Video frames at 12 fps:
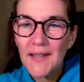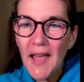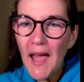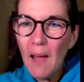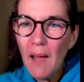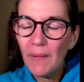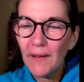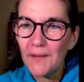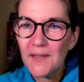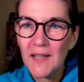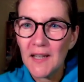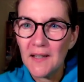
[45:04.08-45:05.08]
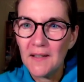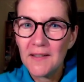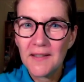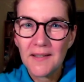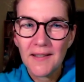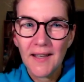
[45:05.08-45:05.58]
these harebell
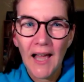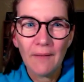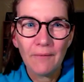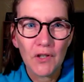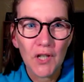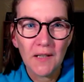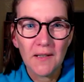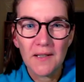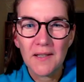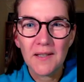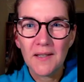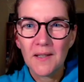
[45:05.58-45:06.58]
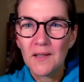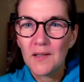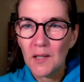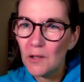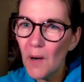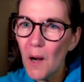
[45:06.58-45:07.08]
seeds have a chance
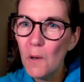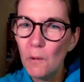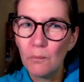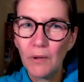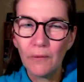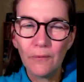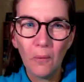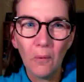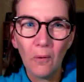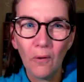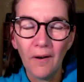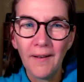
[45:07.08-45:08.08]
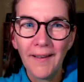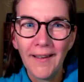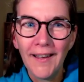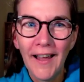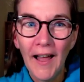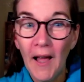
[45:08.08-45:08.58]
to grow before?
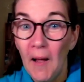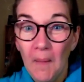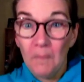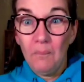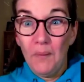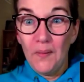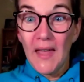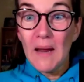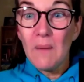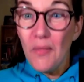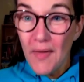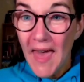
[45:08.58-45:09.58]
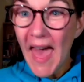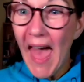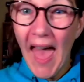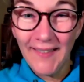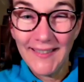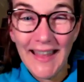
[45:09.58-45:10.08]
But they were
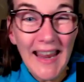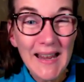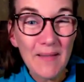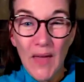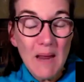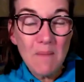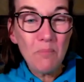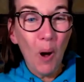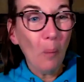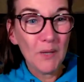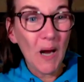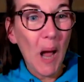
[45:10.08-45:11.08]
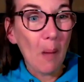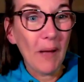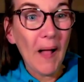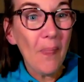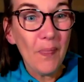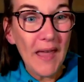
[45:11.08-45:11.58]
there. They, they popped up
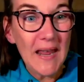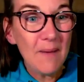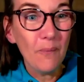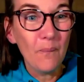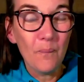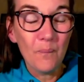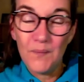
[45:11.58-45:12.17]
and they,